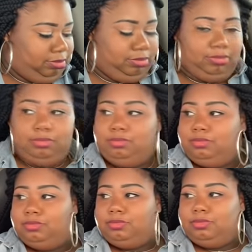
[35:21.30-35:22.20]
What you
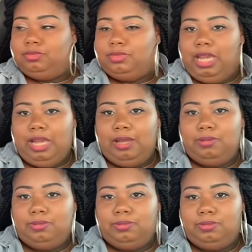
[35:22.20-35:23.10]
doing? Let go.
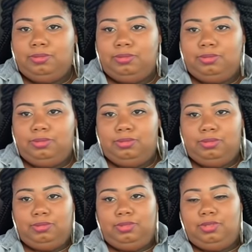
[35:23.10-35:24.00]
Mm-mm.
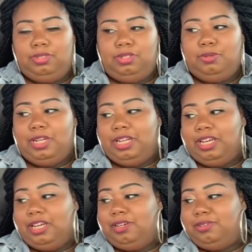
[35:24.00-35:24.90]
You better
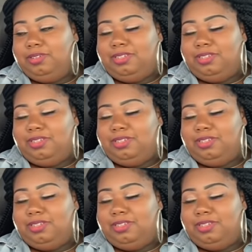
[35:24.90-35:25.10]
let go.